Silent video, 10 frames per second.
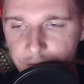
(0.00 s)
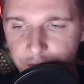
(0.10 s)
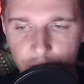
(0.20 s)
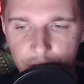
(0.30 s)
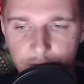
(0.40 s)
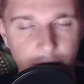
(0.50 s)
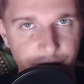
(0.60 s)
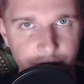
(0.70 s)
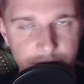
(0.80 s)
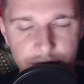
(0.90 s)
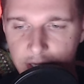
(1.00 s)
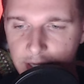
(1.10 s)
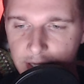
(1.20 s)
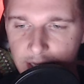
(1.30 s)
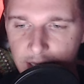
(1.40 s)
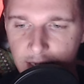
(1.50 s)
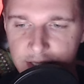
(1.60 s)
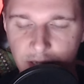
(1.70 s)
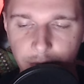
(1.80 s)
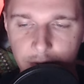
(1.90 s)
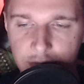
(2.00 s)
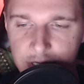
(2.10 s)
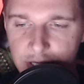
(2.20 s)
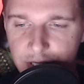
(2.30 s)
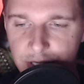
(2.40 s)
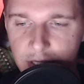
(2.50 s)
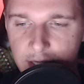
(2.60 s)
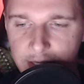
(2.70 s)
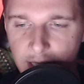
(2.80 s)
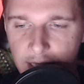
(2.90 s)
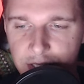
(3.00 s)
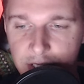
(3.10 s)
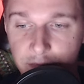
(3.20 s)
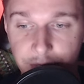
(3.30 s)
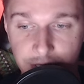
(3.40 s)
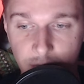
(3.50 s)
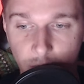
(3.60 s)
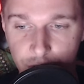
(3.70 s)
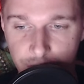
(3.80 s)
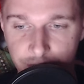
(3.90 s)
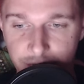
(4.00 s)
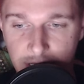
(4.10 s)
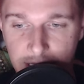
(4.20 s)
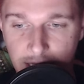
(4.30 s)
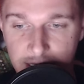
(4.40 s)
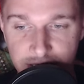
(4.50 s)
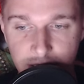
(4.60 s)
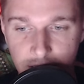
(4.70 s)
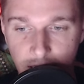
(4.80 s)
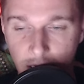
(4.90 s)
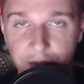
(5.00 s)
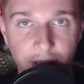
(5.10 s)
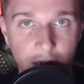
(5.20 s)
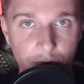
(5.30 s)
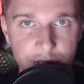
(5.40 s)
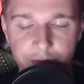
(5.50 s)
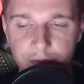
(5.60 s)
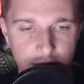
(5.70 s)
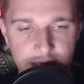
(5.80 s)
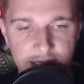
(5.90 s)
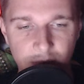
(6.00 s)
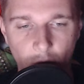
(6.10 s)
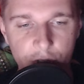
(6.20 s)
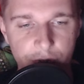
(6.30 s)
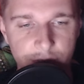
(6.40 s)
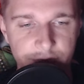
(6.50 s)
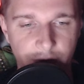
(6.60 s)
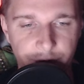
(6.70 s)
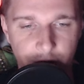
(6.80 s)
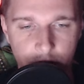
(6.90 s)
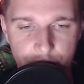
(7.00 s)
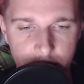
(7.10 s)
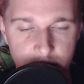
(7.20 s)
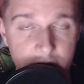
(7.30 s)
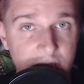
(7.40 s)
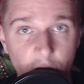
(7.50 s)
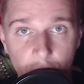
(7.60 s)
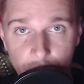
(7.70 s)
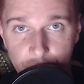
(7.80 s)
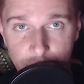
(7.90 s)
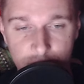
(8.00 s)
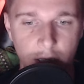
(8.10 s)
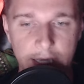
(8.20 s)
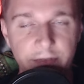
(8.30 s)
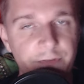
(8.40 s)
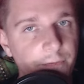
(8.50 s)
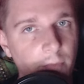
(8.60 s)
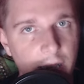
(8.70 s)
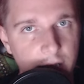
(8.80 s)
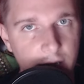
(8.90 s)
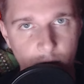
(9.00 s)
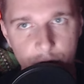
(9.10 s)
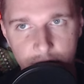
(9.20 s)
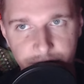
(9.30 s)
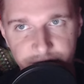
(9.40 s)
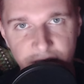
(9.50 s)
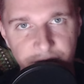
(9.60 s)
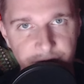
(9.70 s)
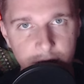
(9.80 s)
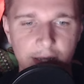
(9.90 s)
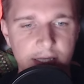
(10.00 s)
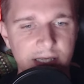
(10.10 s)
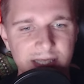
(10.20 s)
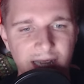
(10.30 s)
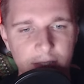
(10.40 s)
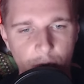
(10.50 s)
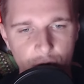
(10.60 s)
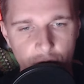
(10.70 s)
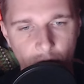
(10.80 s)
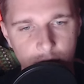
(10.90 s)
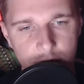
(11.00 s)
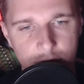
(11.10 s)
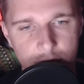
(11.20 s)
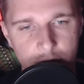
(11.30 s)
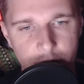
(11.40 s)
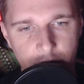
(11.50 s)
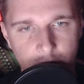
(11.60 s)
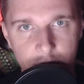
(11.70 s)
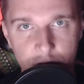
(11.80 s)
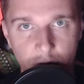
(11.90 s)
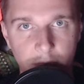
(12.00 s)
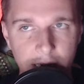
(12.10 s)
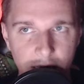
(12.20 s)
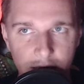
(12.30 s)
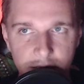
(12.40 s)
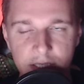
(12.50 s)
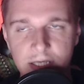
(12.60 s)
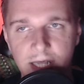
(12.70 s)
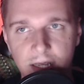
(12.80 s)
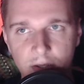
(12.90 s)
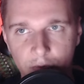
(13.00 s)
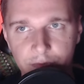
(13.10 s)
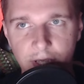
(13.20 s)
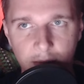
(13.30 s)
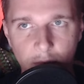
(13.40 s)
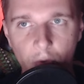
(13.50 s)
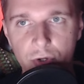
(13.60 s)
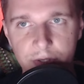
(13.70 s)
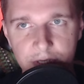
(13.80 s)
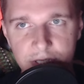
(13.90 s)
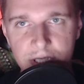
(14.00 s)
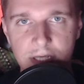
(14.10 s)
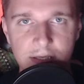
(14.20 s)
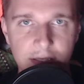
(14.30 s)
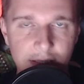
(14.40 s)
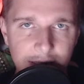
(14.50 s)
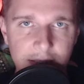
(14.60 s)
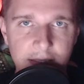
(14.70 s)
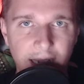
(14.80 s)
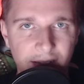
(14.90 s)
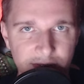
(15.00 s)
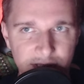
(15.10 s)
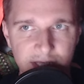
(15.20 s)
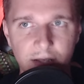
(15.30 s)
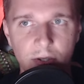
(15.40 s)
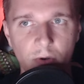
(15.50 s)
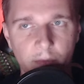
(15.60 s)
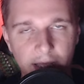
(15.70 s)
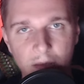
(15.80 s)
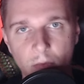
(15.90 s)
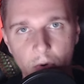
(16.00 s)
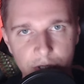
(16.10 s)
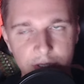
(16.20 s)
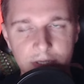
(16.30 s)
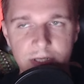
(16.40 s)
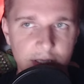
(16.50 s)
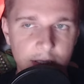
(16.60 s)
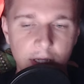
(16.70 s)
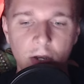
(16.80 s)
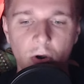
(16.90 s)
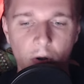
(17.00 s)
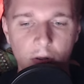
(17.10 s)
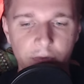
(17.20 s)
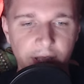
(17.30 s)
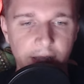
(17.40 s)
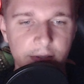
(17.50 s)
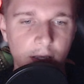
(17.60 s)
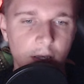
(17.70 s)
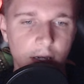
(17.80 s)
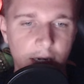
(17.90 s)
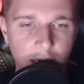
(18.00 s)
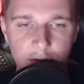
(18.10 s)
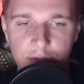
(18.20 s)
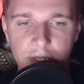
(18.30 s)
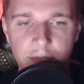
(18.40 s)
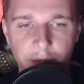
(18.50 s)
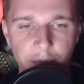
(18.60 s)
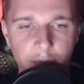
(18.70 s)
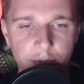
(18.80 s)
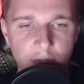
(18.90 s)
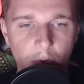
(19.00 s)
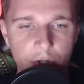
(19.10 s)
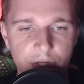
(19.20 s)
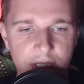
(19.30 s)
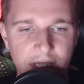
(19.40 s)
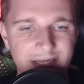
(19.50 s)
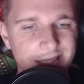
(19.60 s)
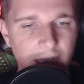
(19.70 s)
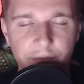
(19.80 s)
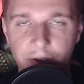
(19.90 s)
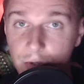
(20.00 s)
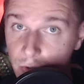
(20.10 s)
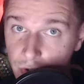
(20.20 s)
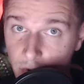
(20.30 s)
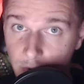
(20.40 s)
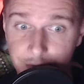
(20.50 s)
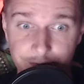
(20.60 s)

function manifest? Example, ESE and LSE being demonstrative SE are they aggressive? The demonstrative function is unconscious. If my demonstrative is FE, it's not controlled you know so my state of the emotions and, and and the understanding of my emotions and all of that how to impact people's emotions that's it's not very controlled